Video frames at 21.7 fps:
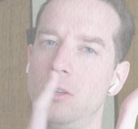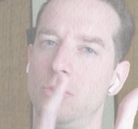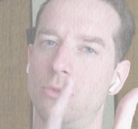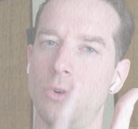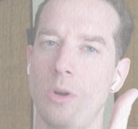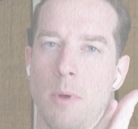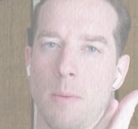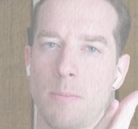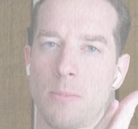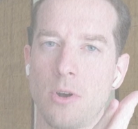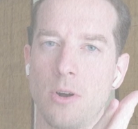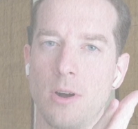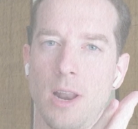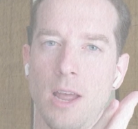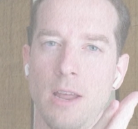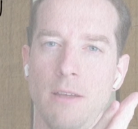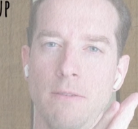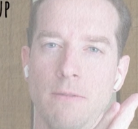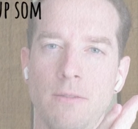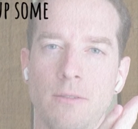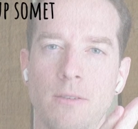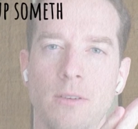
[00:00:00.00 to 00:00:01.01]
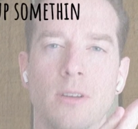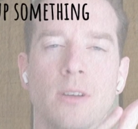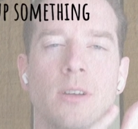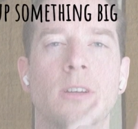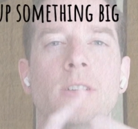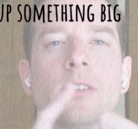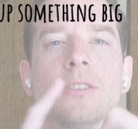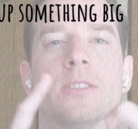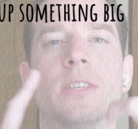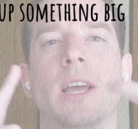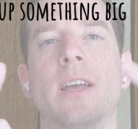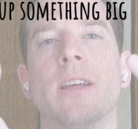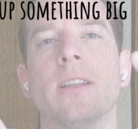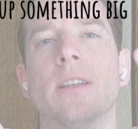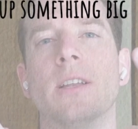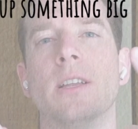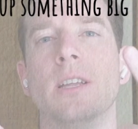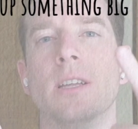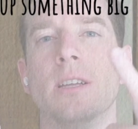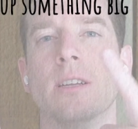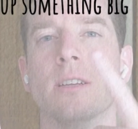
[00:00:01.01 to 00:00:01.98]
dream up your life.
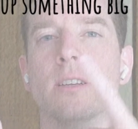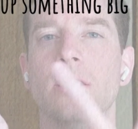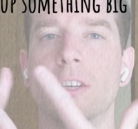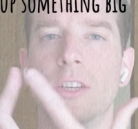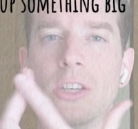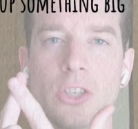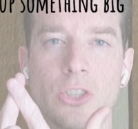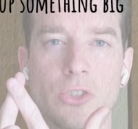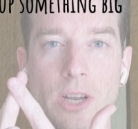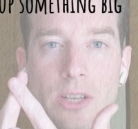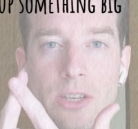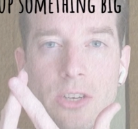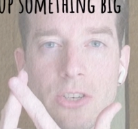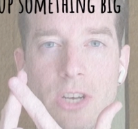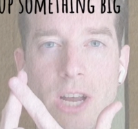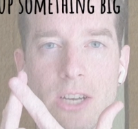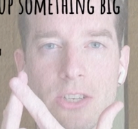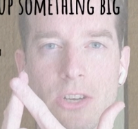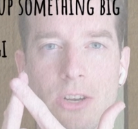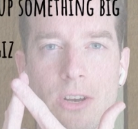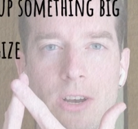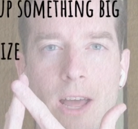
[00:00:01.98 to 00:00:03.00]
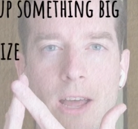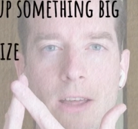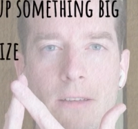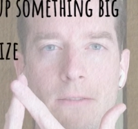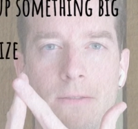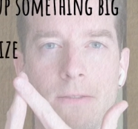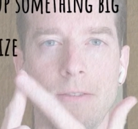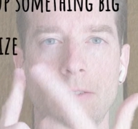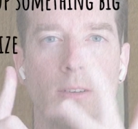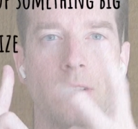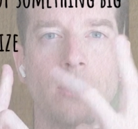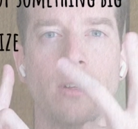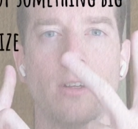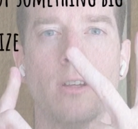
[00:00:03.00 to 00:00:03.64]
Secondly, strategize your life.